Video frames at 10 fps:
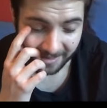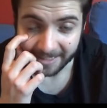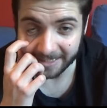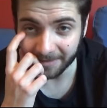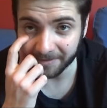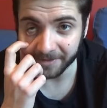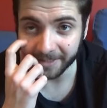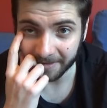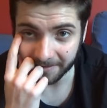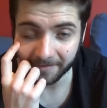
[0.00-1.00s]
So let me
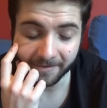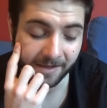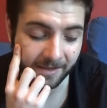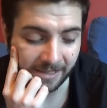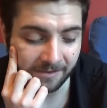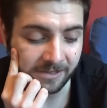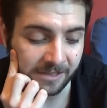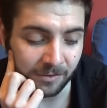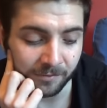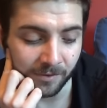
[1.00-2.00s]
think. I've
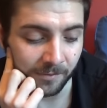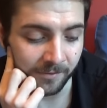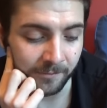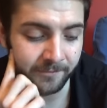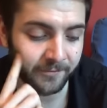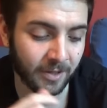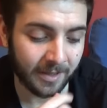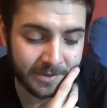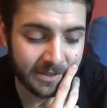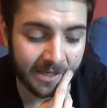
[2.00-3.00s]
written another one with a few
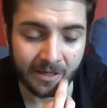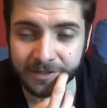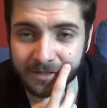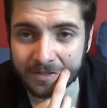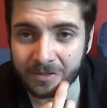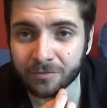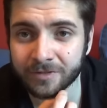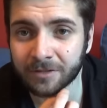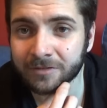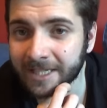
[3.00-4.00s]
like berserkers and stuff,
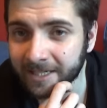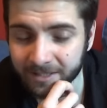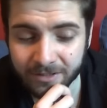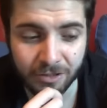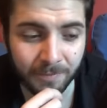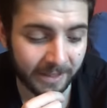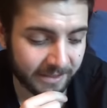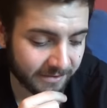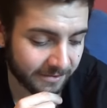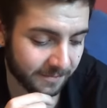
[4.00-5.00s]
still taking the 2
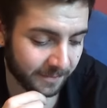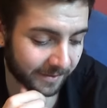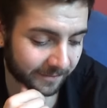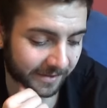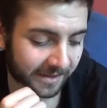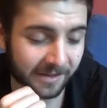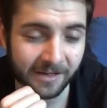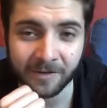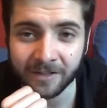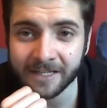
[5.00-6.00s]
ballistas, but I don't
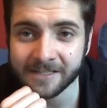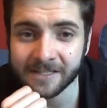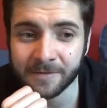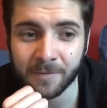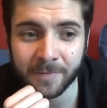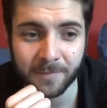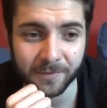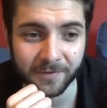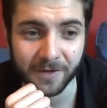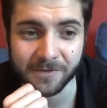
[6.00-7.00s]
know, I'd like to see what
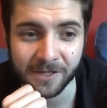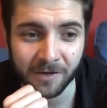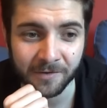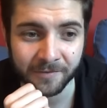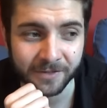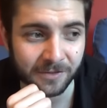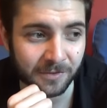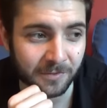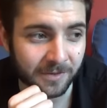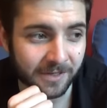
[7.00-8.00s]
people's views are of the
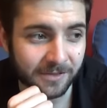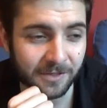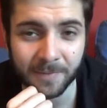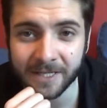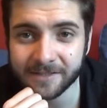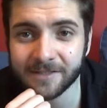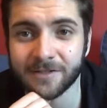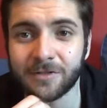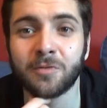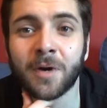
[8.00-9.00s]
two ballistas and
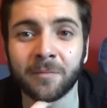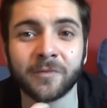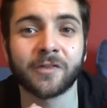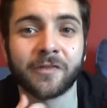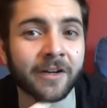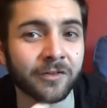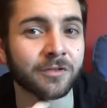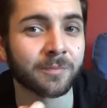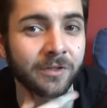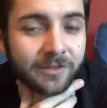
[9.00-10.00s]
2 bombs for
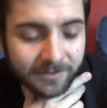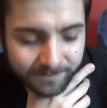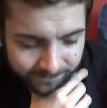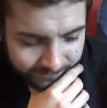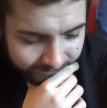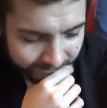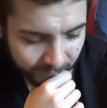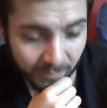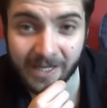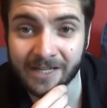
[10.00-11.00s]
500 points
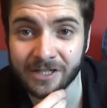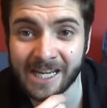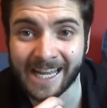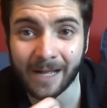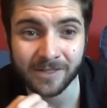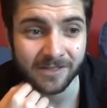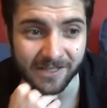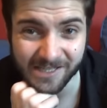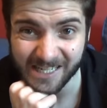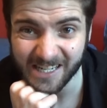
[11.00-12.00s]
with the engineer captains,
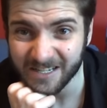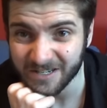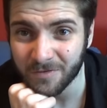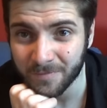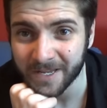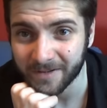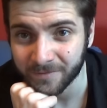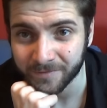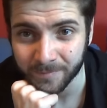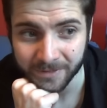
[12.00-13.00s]
because you're going to do a bit
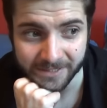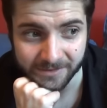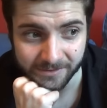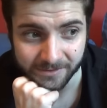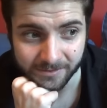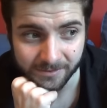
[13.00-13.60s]
with the ballistas.